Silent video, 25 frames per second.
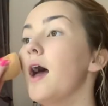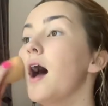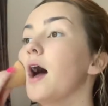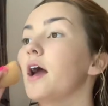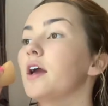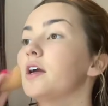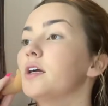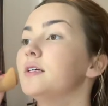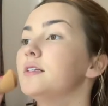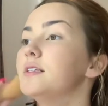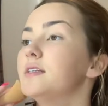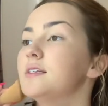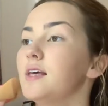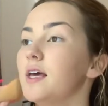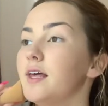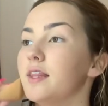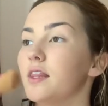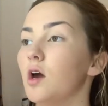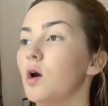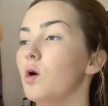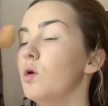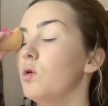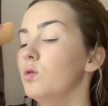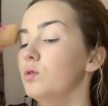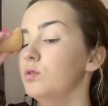I could sit
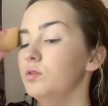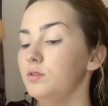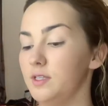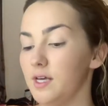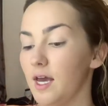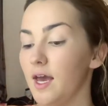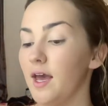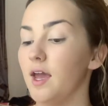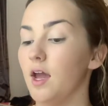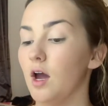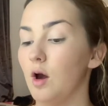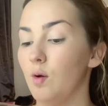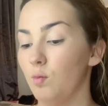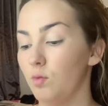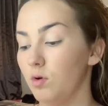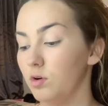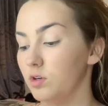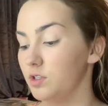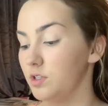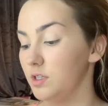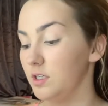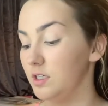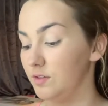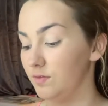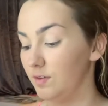there all day and watch
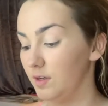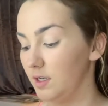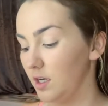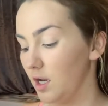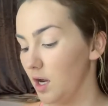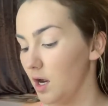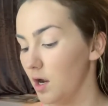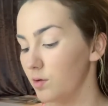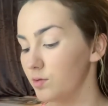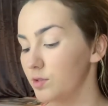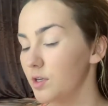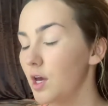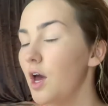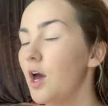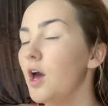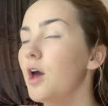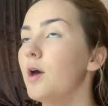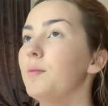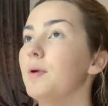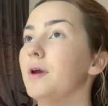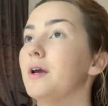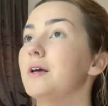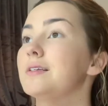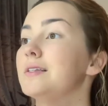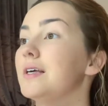these videos,
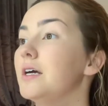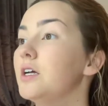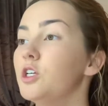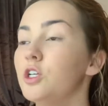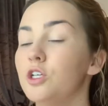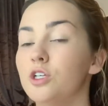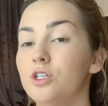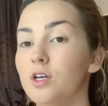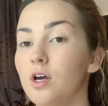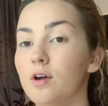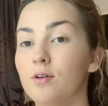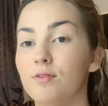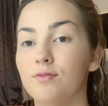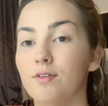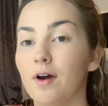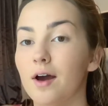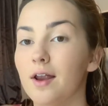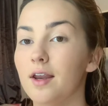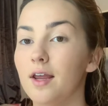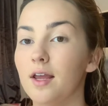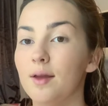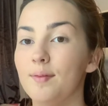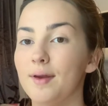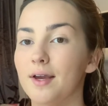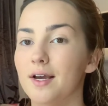because they're just so
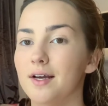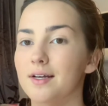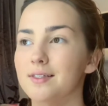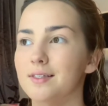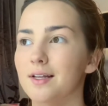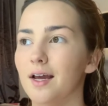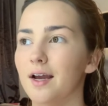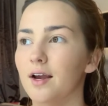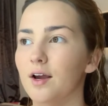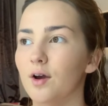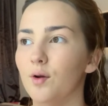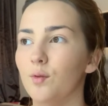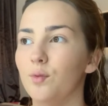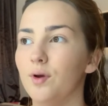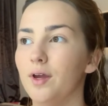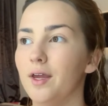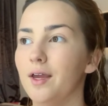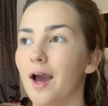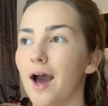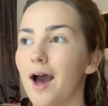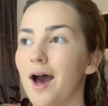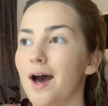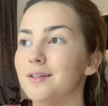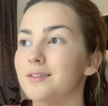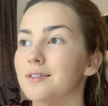funny, because like we
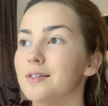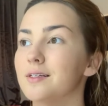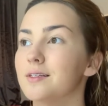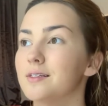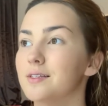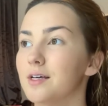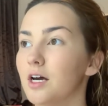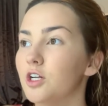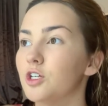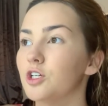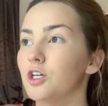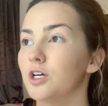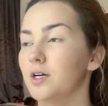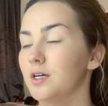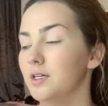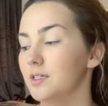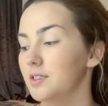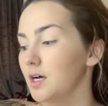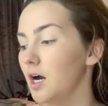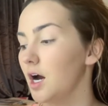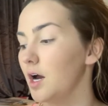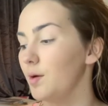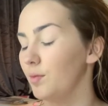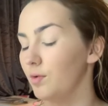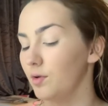had such a good
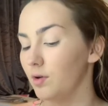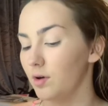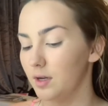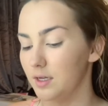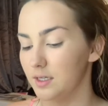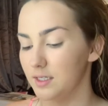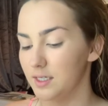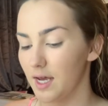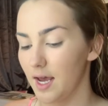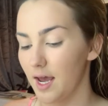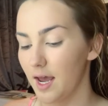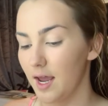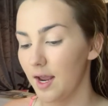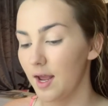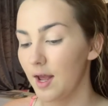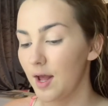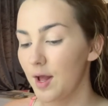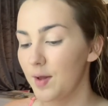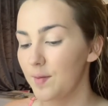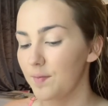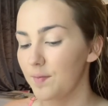time on holiday.